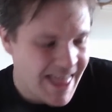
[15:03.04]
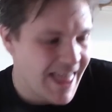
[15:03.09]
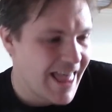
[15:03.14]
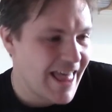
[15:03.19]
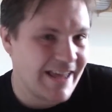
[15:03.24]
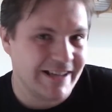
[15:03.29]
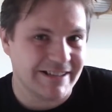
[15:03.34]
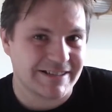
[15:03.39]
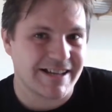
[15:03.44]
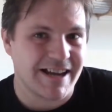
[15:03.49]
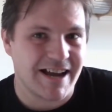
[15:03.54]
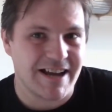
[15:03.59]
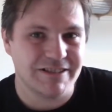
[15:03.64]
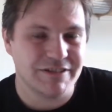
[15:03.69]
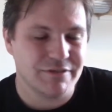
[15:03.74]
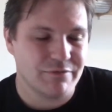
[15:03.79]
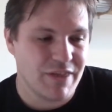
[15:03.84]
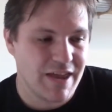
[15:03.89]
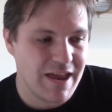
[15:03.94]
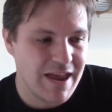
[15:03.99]
it's kind
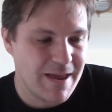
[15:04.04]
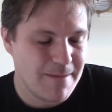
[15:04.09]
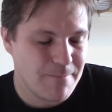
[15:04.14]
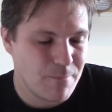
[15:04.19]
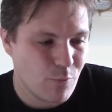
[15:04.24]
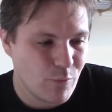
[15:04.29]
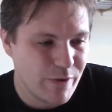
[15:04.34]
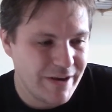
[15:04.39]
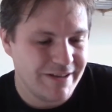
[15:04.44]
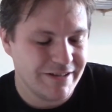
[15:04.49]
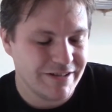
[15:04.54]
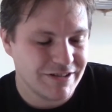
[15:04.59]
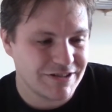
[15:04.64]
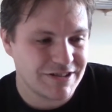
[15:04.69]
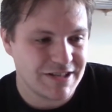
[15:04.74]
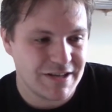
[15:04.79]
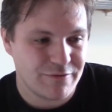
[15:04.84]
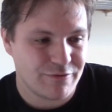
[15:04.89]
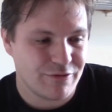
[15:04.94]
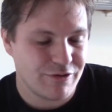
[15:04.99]
of their weakness.
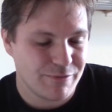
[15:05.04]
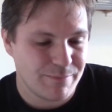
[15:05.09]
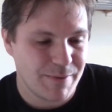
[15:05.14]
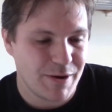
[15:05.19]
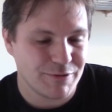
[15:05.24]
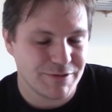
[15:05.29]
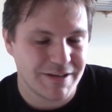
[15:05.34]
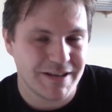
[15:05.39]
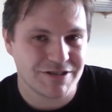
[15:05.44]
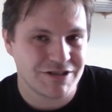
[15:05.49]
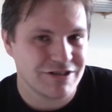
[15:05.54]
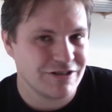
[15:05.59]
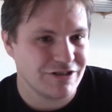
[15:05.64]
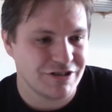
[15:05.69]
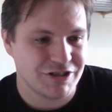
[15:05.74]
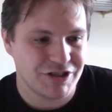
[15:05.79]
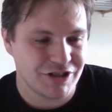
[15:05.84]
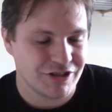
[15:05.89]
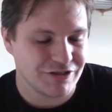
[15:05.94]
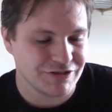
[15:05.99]
If your opponent gets a lot
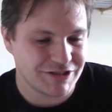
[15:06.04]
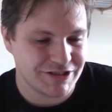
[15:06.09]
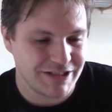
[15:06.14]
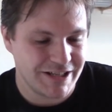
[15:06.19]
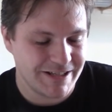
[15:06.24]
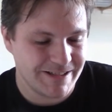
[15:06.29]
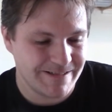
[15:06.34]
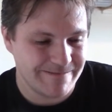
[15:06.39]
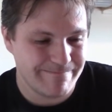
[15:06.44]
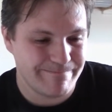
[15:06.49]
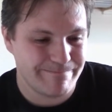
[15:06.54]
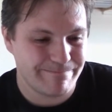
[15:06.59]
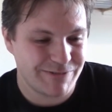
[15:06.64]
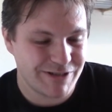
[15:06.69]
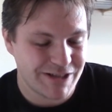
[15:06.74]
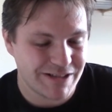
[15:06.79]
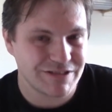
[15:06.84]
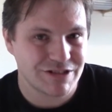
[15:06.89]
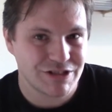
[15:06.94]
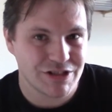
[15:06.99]
of shots in,
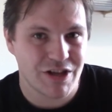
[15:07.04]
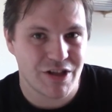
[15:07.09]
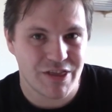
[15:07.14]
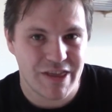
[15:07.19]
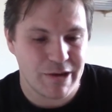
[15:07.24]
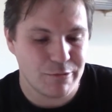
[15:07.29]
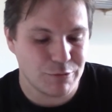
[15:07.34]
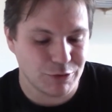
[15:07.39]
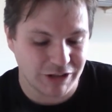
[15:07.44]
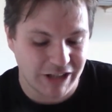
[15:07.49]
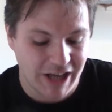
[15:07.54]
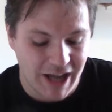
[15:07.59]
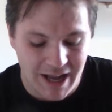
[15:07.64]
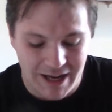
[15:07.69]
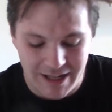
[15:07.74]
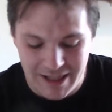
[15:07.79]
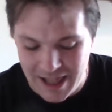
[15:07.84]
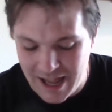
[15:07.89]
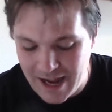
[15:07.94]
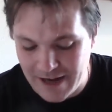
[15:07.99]
chances are they will
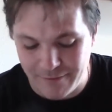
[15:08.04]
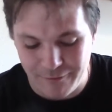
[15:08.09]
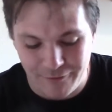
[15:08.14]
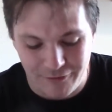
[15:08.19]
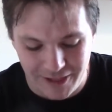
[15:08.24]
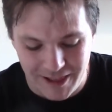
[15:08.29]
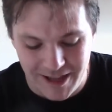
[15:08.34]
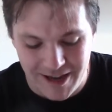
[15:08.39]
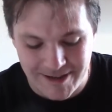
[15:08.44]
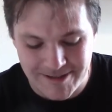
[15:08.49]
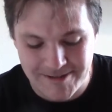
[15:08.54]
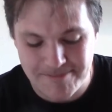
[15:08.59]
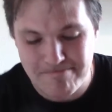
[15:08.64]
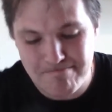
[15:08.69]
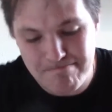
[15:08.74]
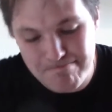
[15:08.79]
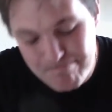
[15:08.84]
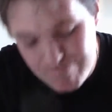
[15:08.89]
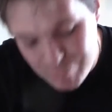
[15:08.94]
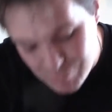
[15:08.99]
die like flies.
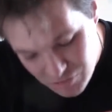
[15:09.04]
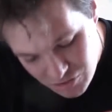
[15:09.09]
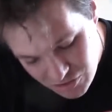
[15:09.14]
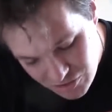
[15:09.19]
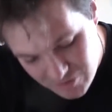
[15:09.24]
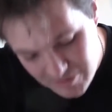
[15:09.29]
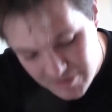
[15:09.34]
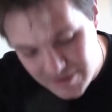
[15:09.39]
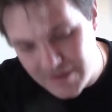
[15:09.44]
But